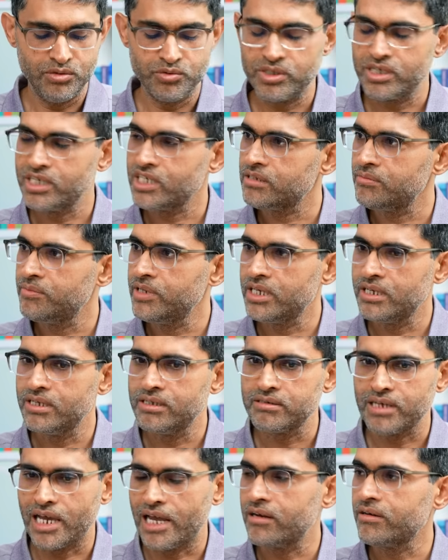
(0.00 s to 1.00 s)
user
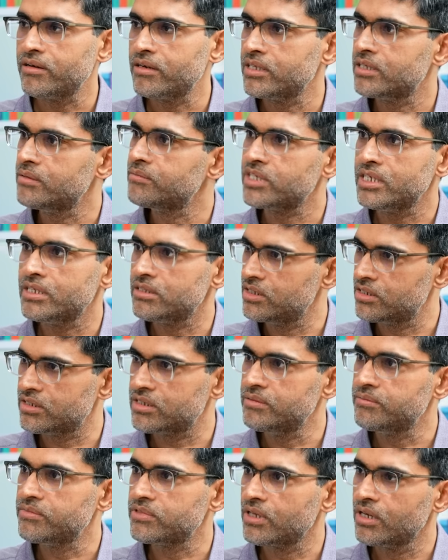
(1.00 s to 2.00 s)
experience, algorithms, and
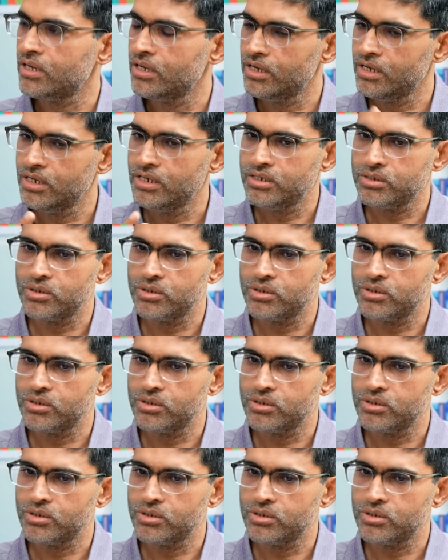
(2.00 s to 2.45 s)
systems. Right.